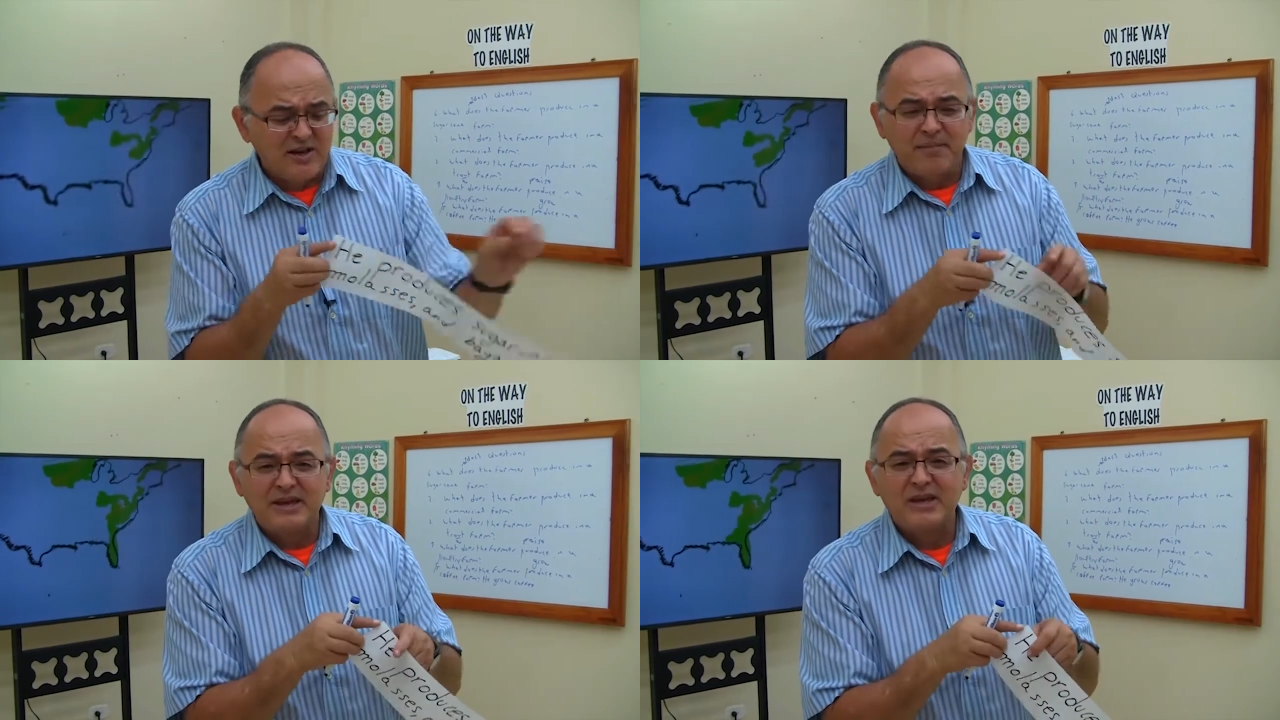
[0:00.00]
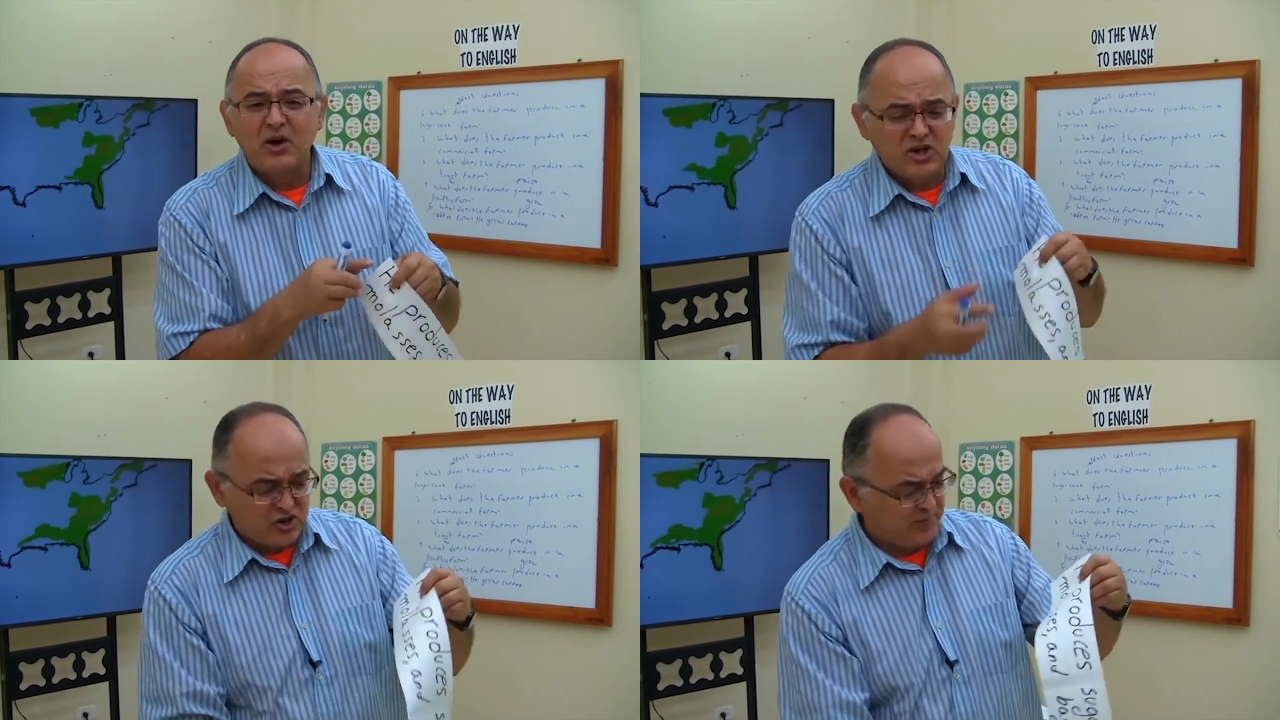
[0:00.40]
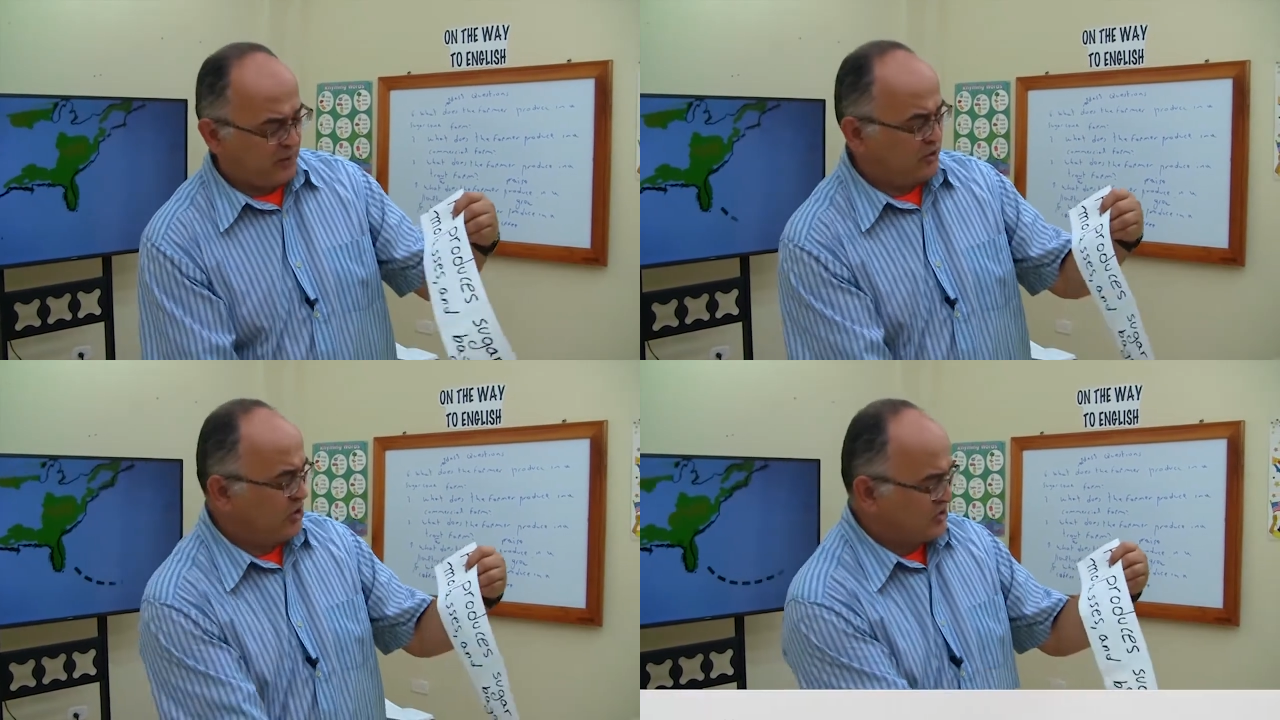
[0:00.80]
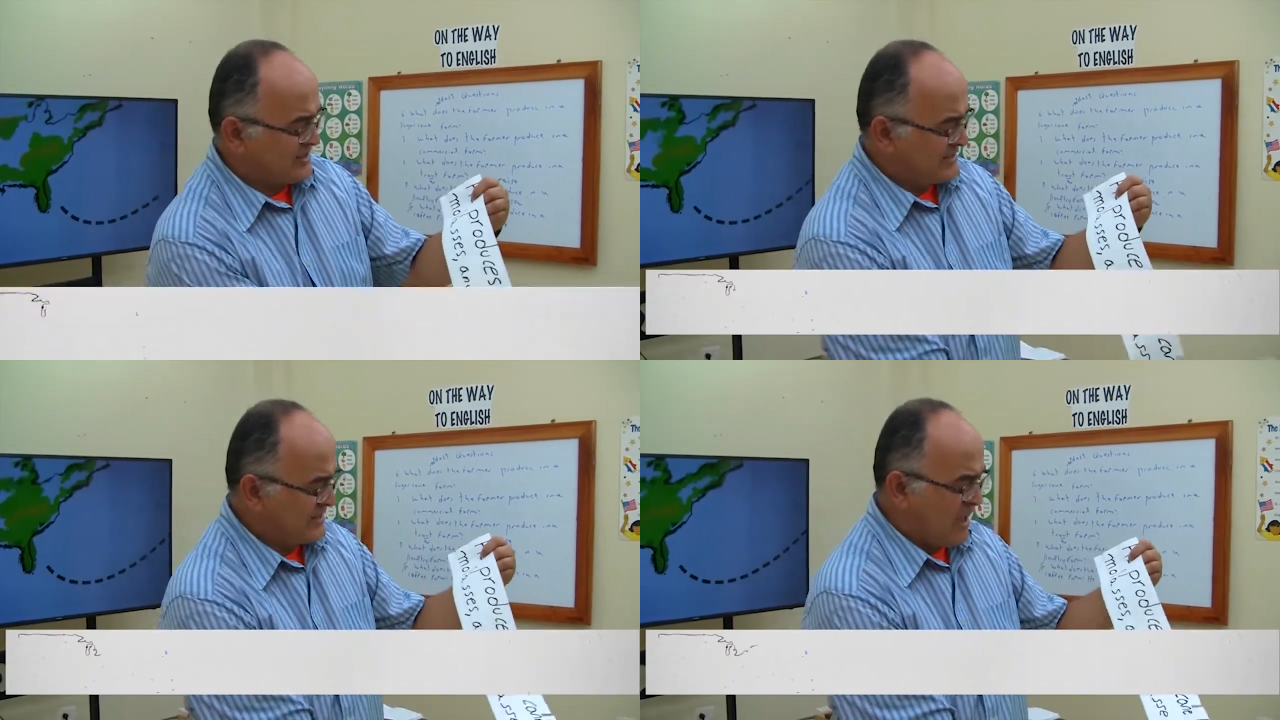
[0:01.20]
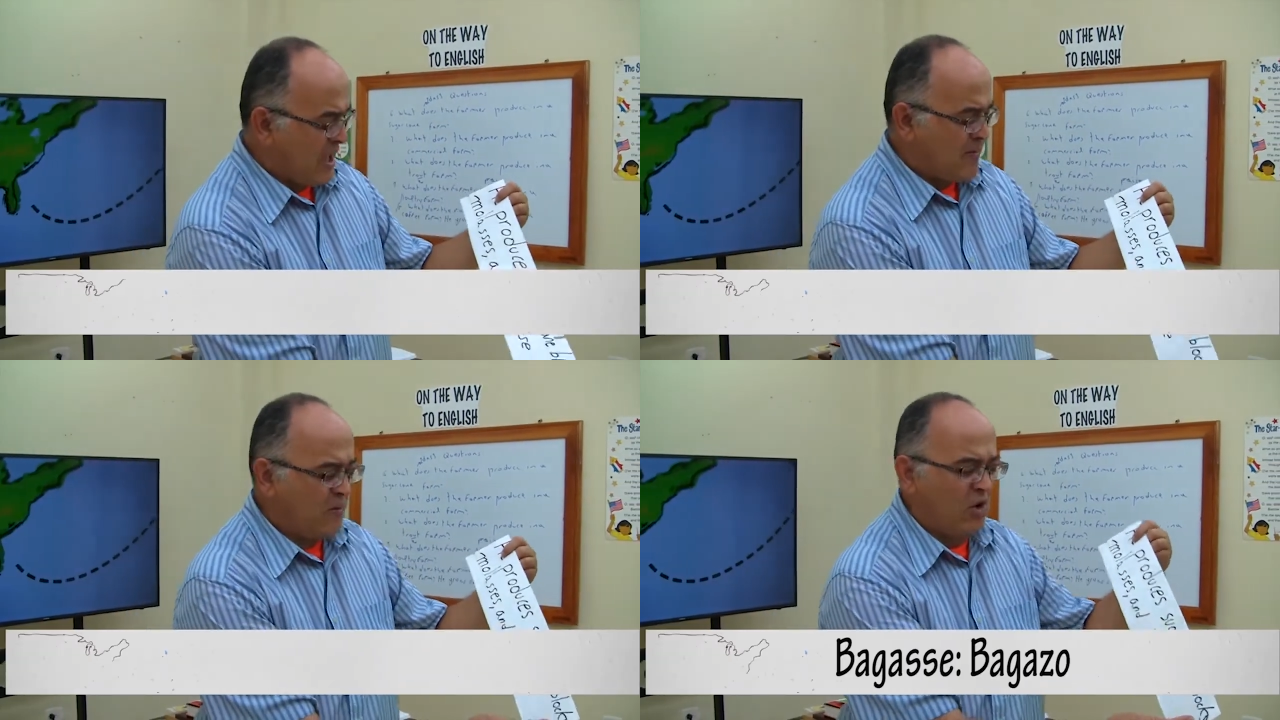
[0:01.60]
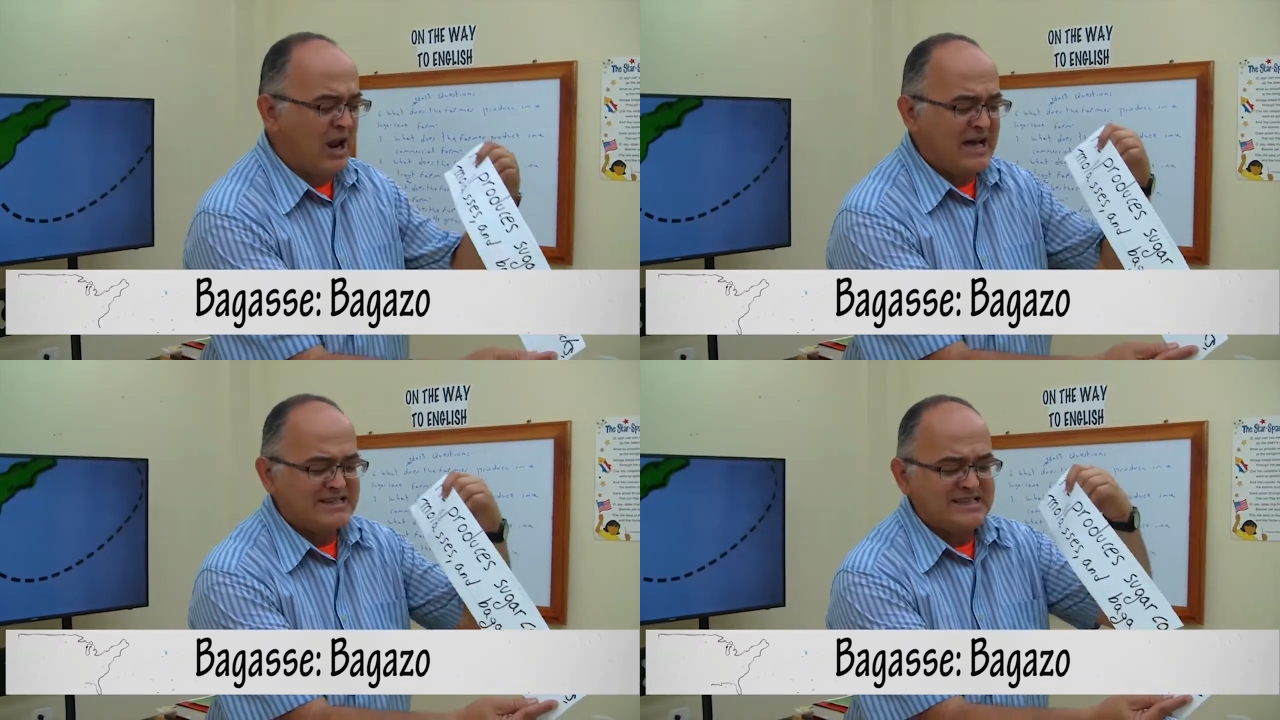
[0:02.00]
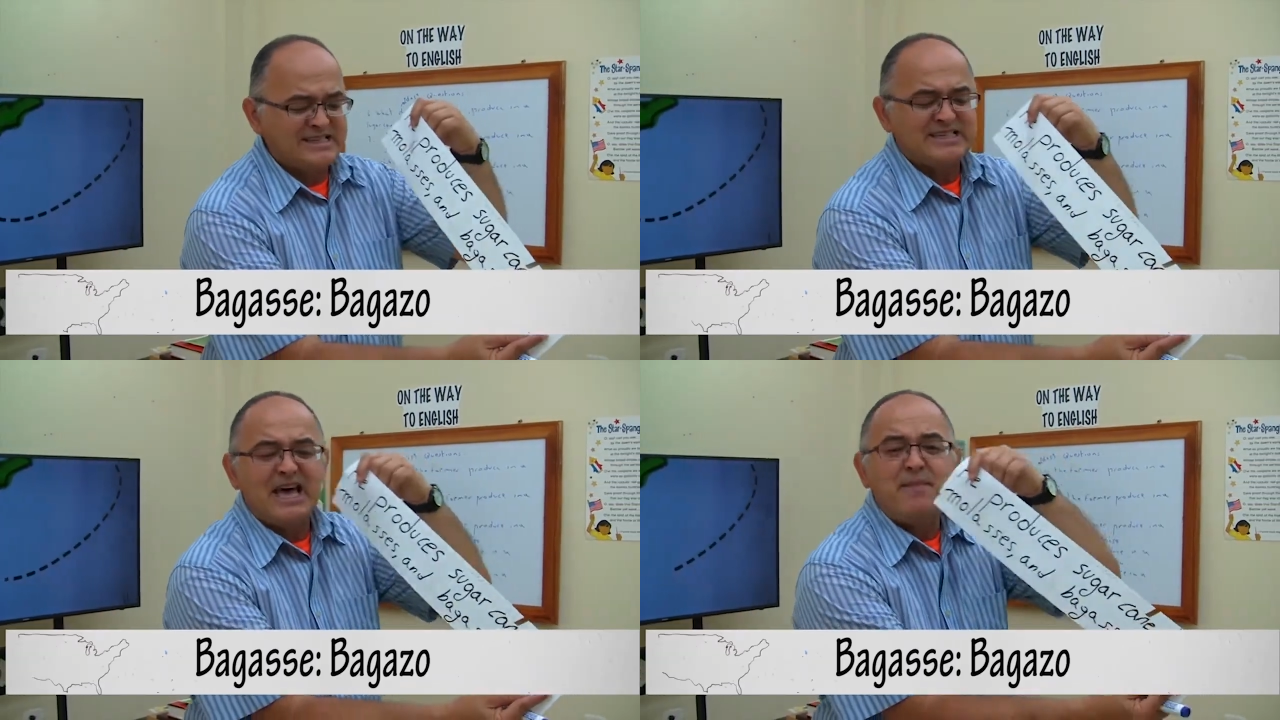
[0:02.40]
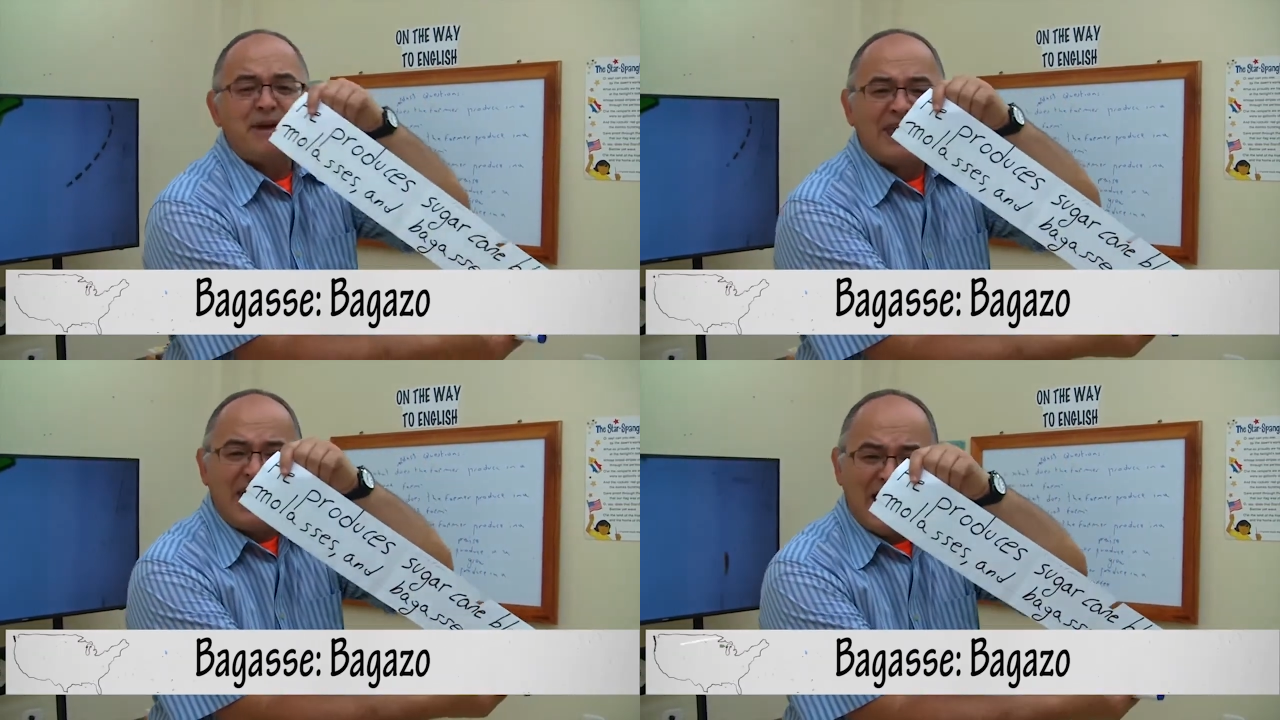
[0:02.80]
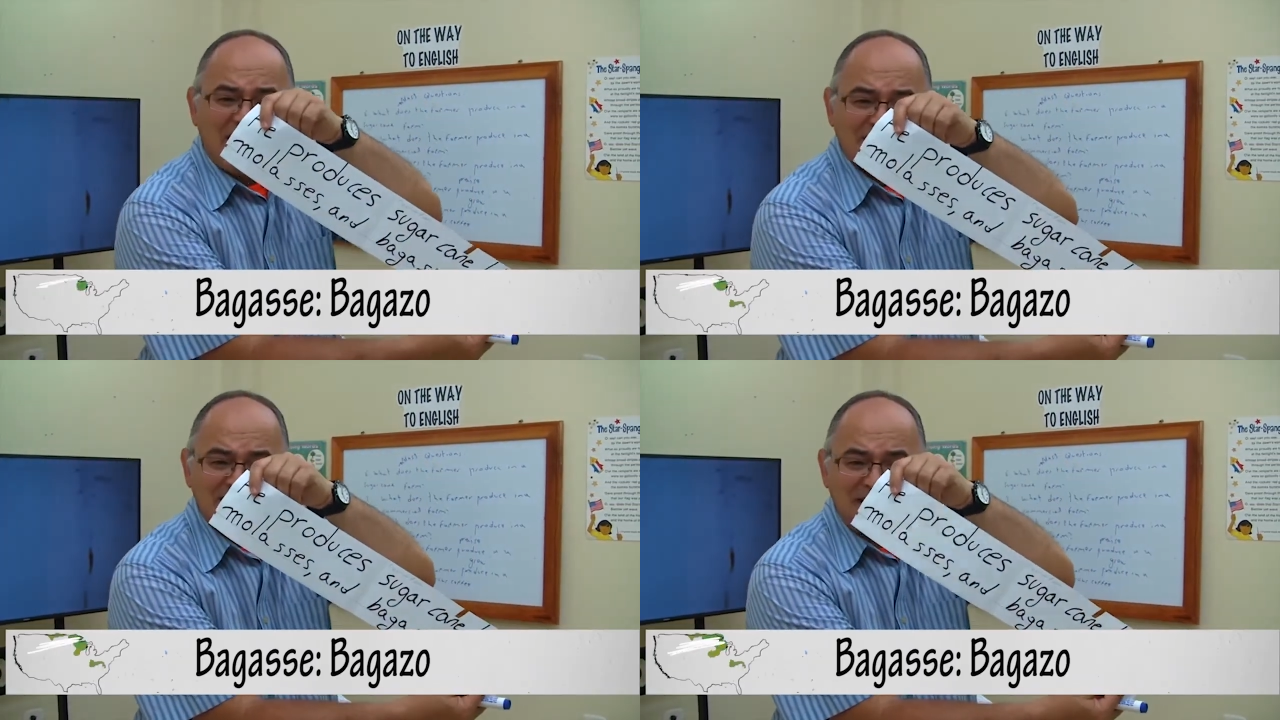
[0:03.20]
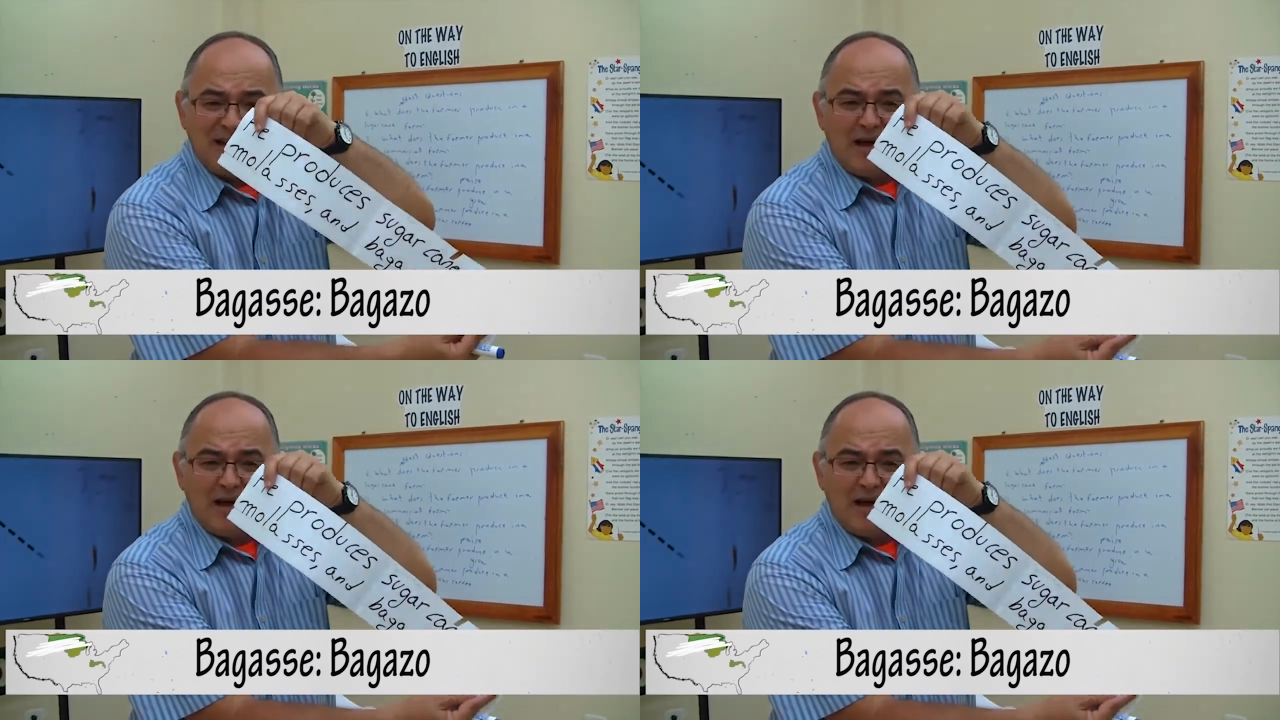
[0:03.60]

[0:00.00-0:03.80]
But he also produces molasses and bagasse.